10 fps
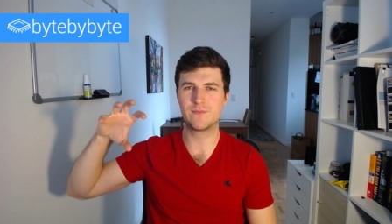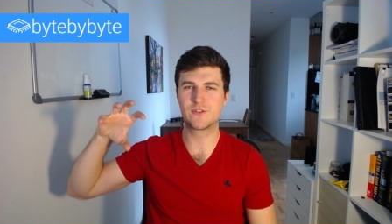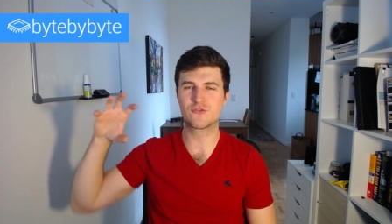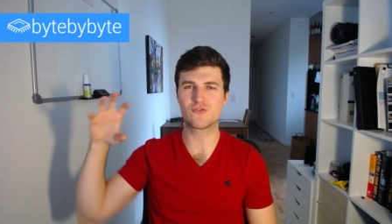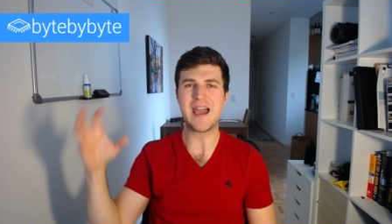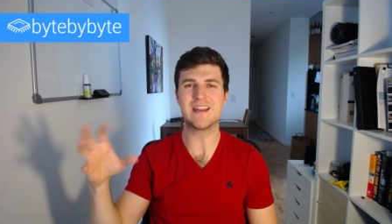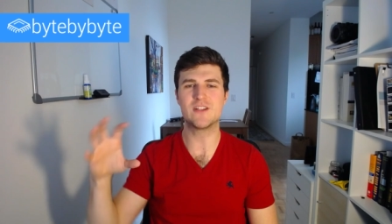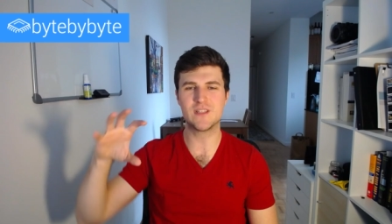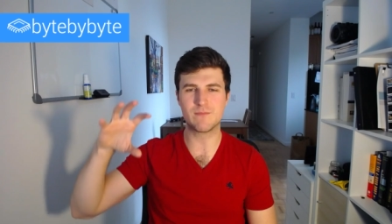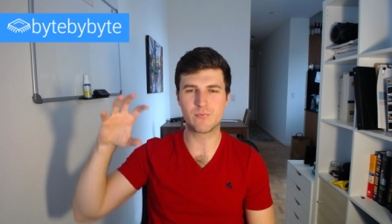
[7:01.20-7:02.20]

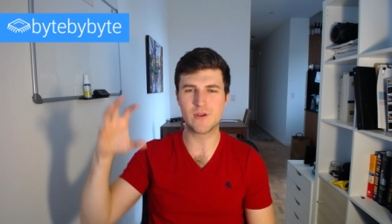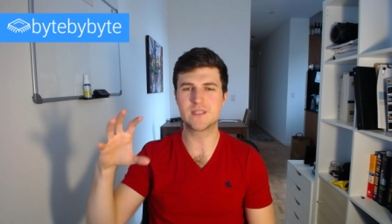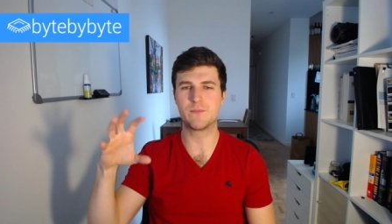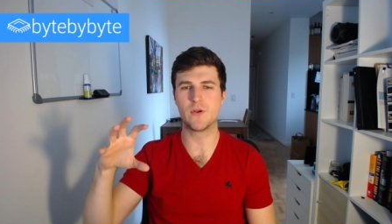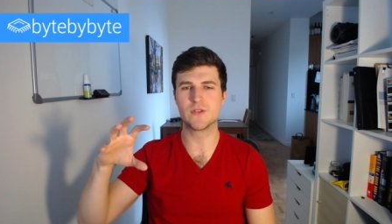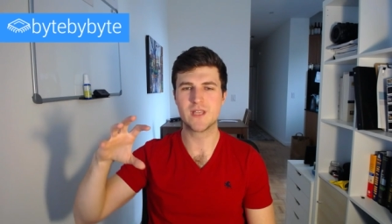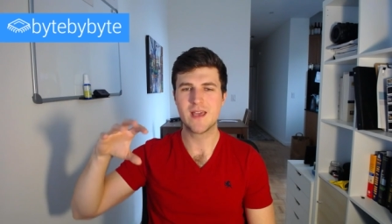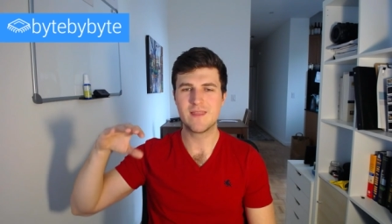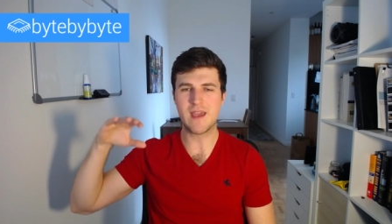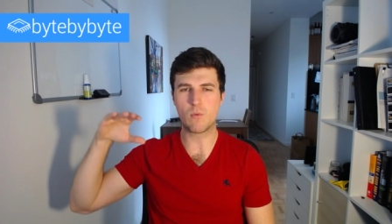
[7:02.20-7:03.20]
strategies and principles
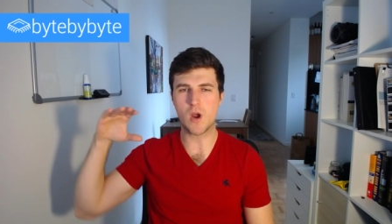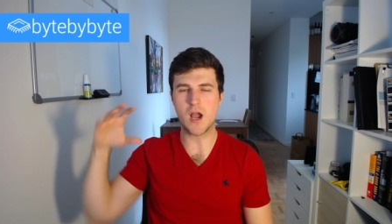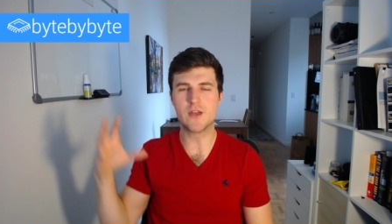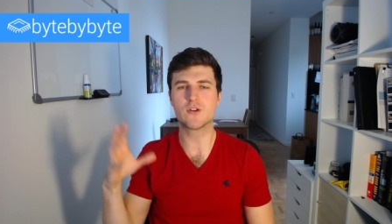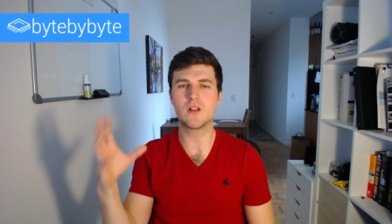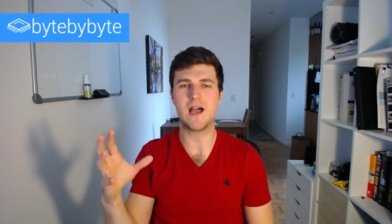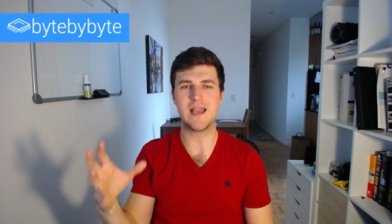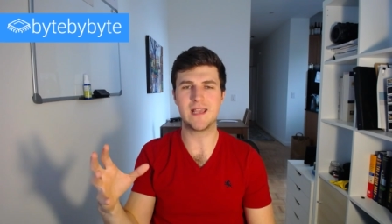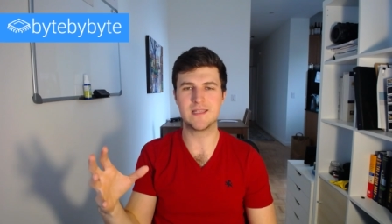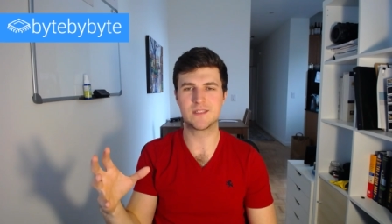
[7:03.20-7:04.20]
that were
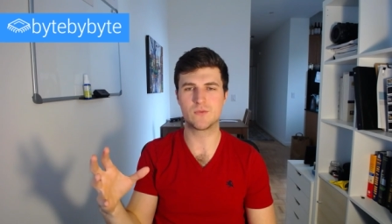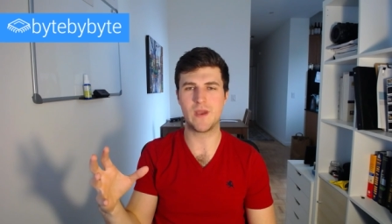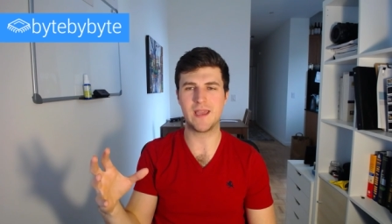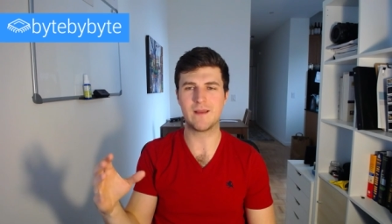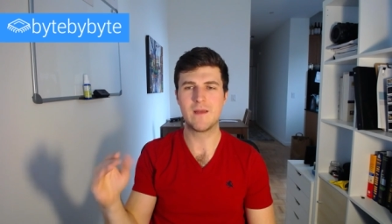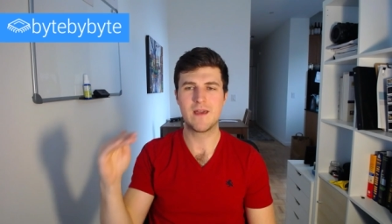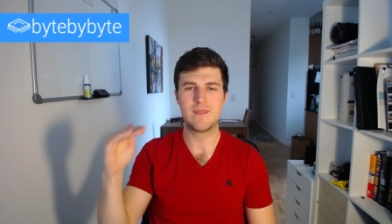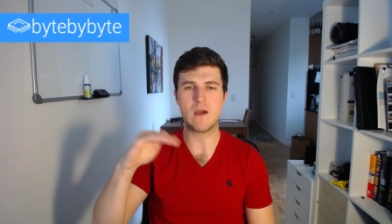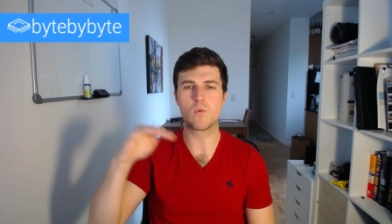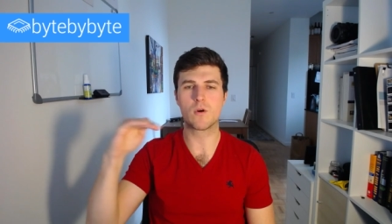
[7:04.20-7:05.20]
underlying his swing
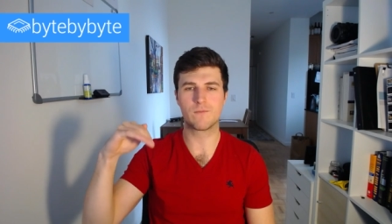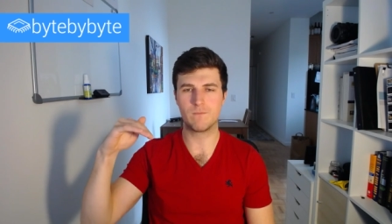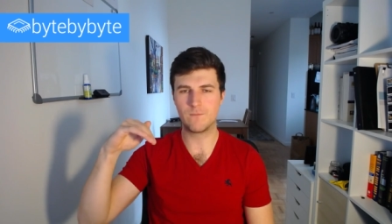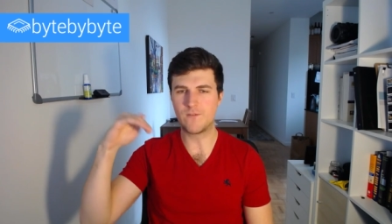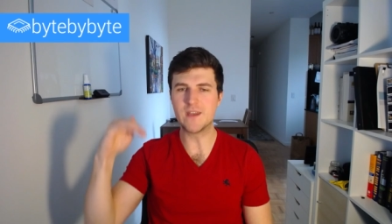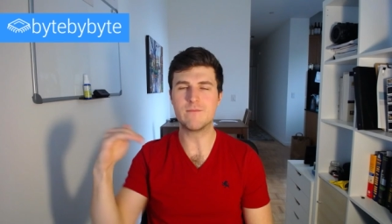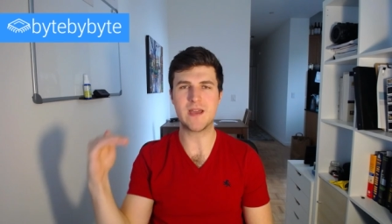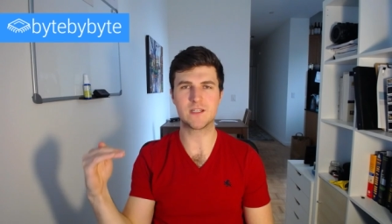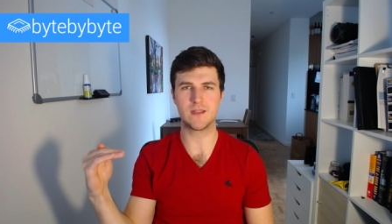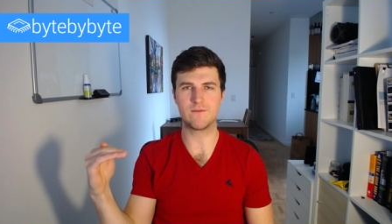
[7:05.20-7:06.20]
that were
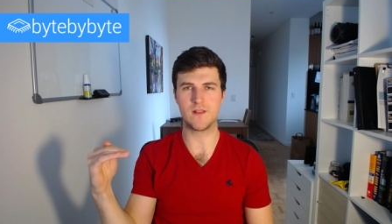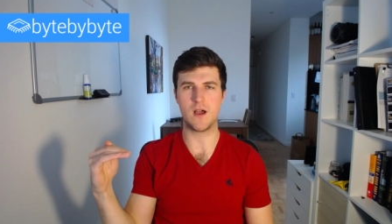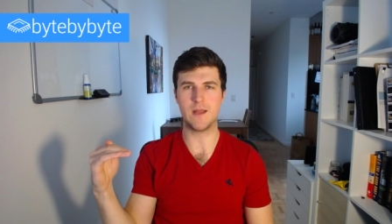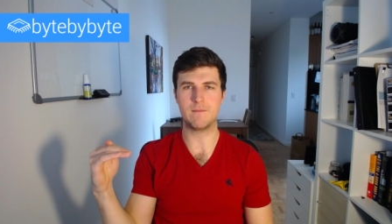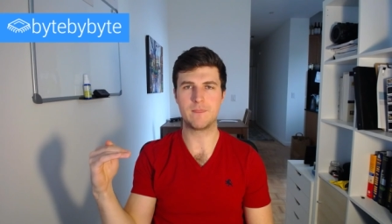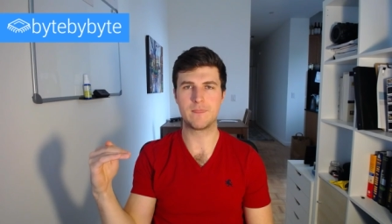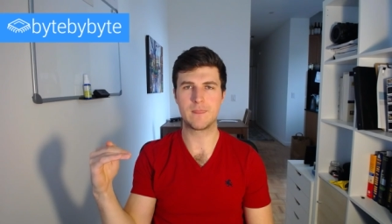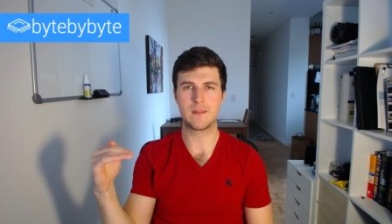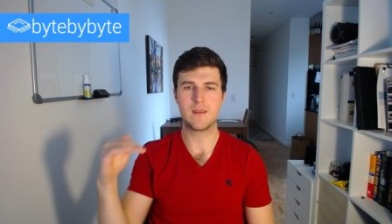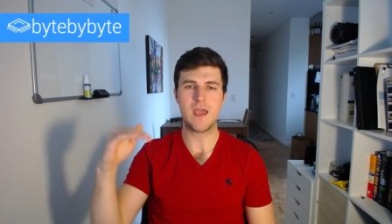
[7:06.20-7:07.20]
fundamentally flawed.
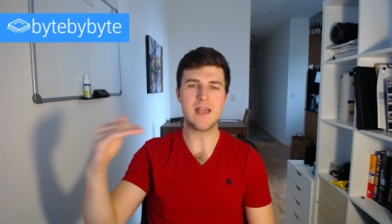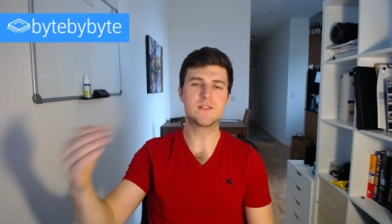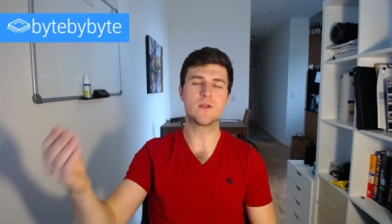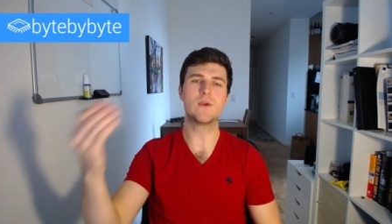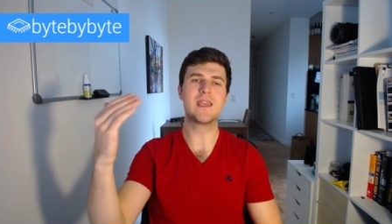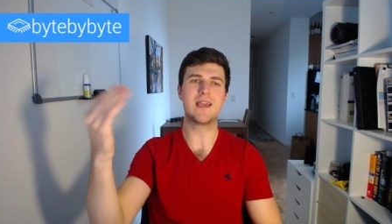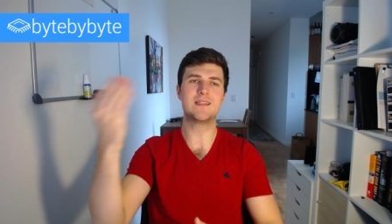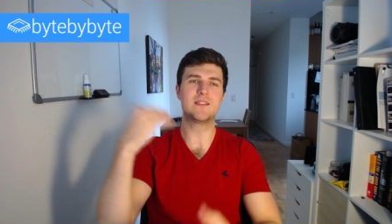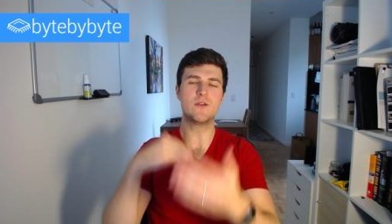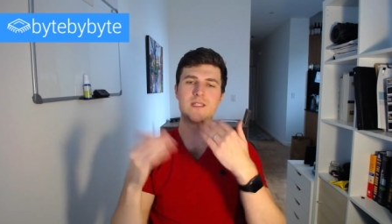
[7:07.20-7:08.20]
And so what he had
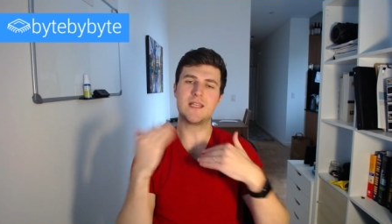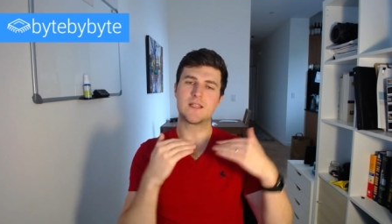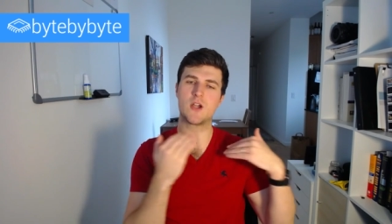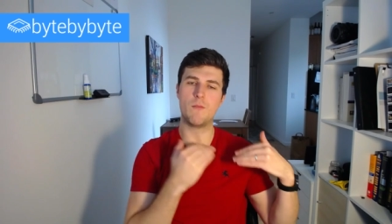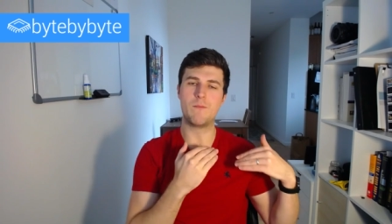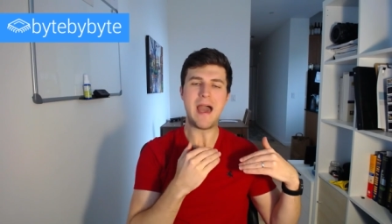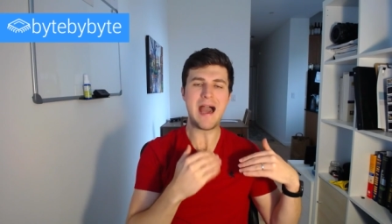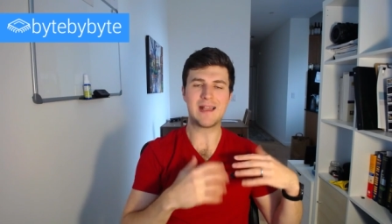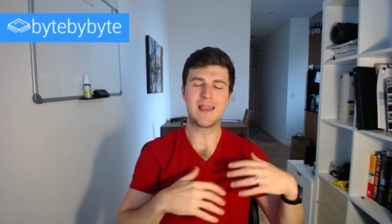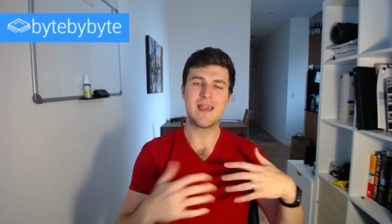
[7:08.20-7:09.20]
to do is he had to go
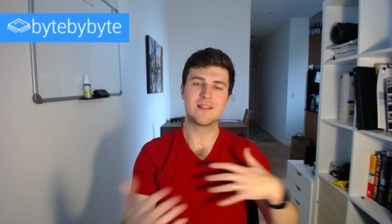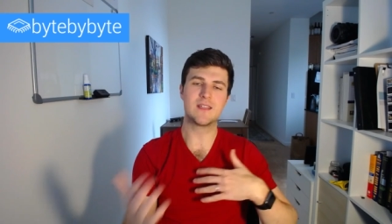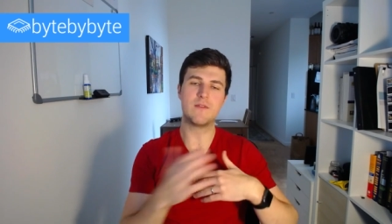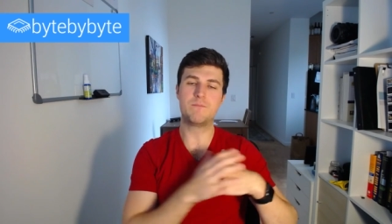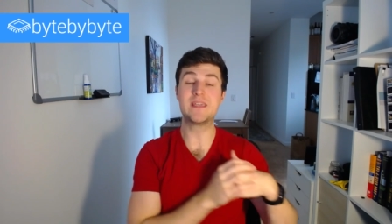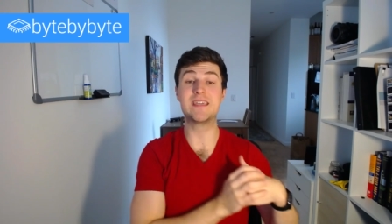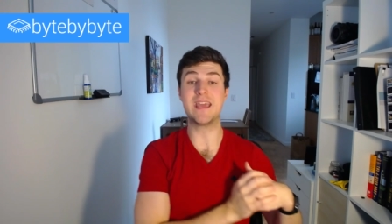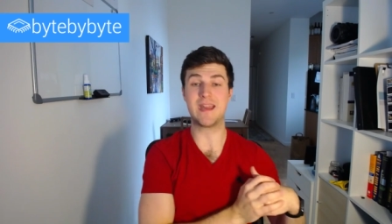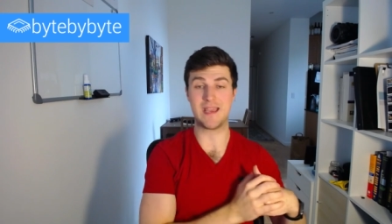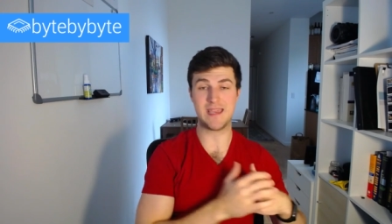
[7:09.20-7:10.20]
back to the
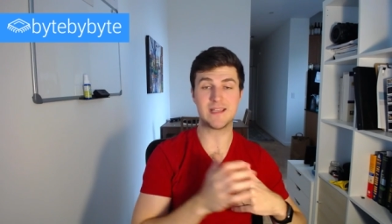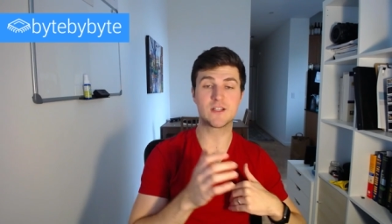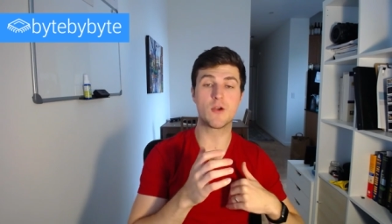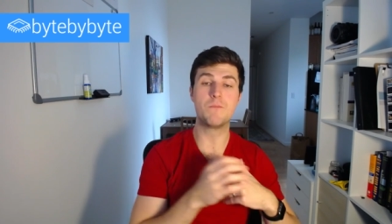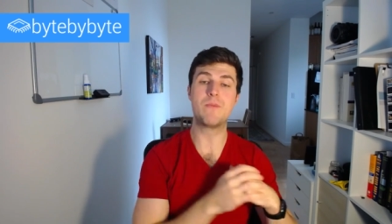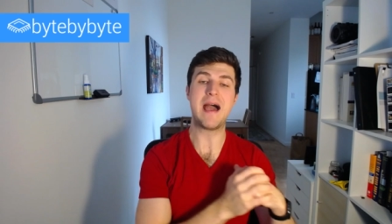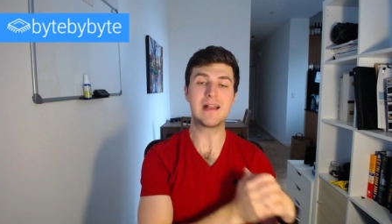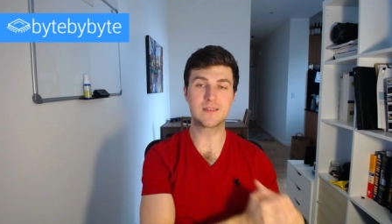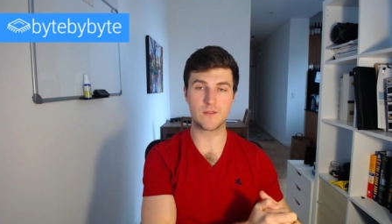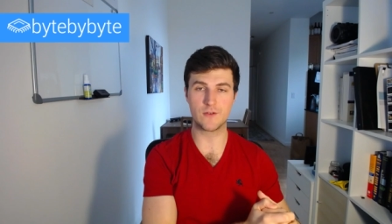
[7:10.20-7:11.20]
beginning. He had to go
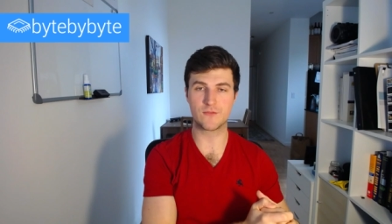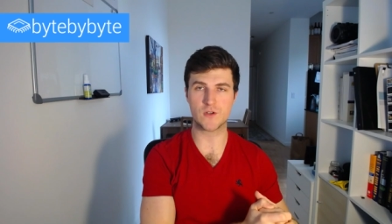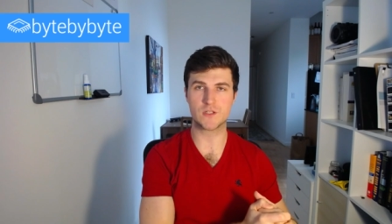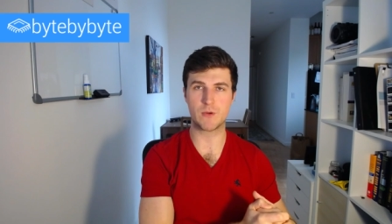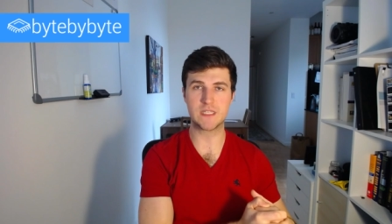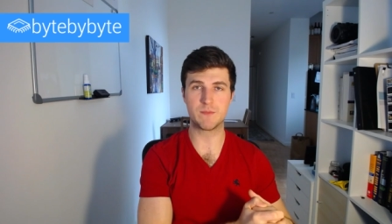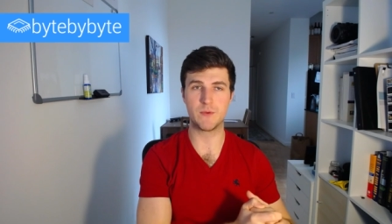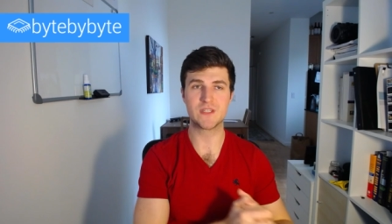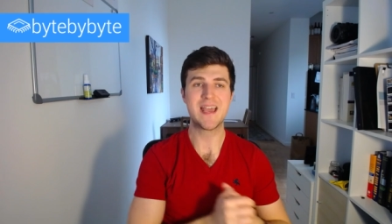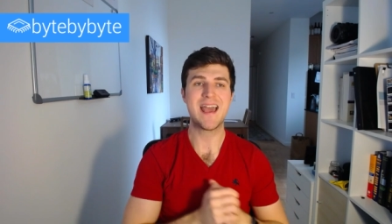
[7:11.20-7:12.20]
back to those first principles